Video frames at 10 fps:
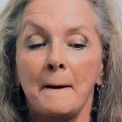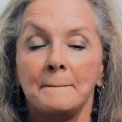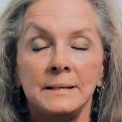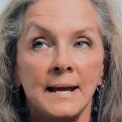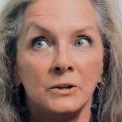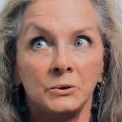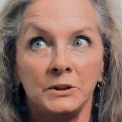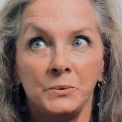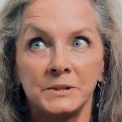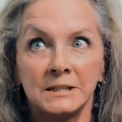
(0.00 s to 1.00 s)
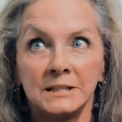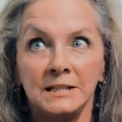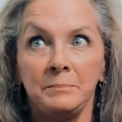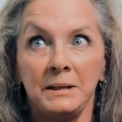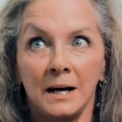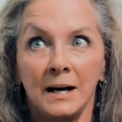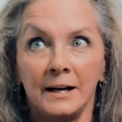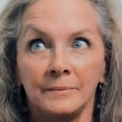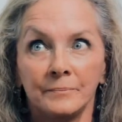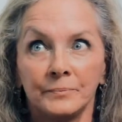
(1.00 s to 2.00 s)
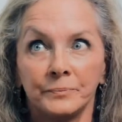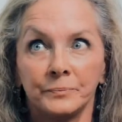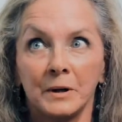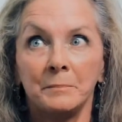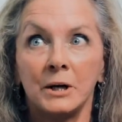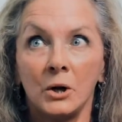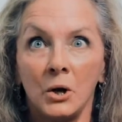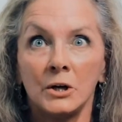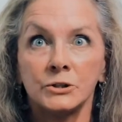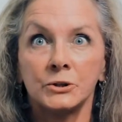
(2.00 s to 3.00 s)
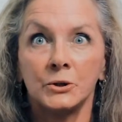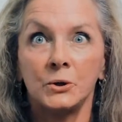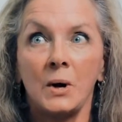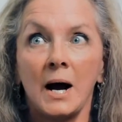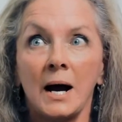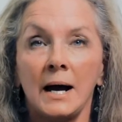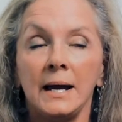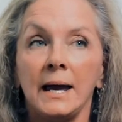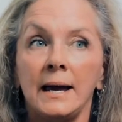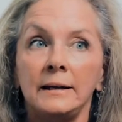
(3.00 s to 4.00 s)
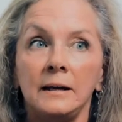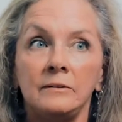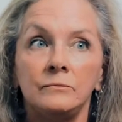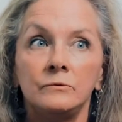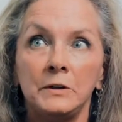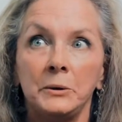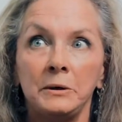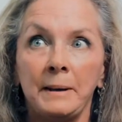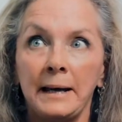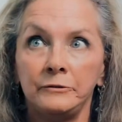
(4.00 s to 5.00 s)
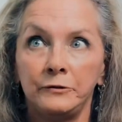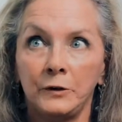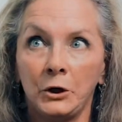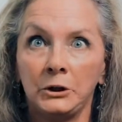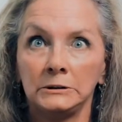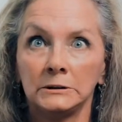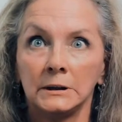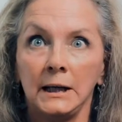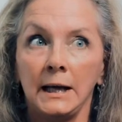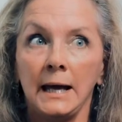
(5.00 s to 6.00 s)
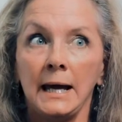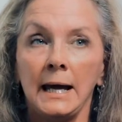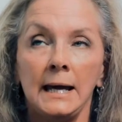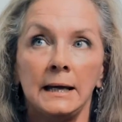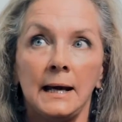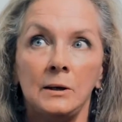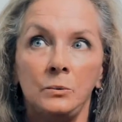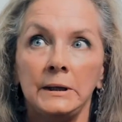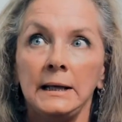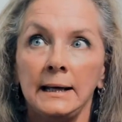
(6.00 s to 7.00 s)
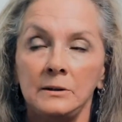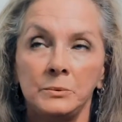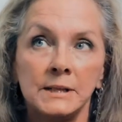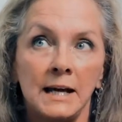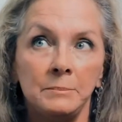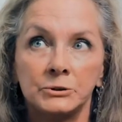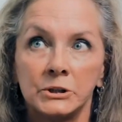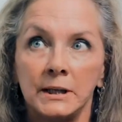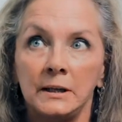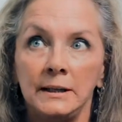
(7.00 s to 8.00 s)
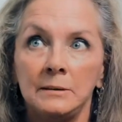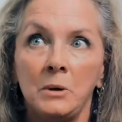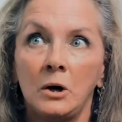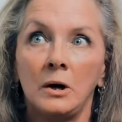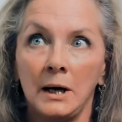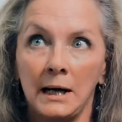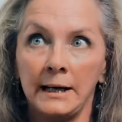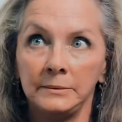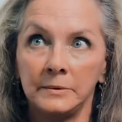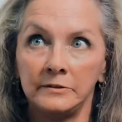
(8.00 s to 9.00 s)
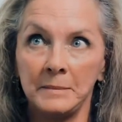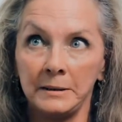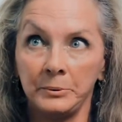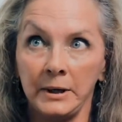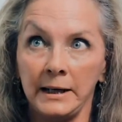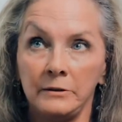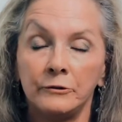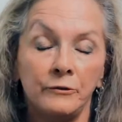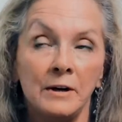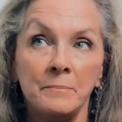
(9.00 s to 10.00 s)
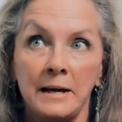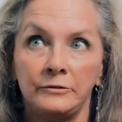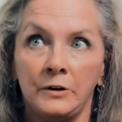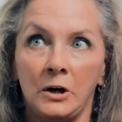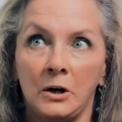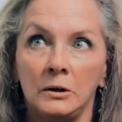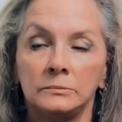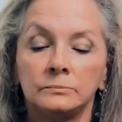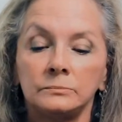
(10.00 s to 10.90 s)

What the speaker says: But not only was it TBI, but it also, I had a very bad fall, and I went ahead and was able to get an MRI of my brain from that fall,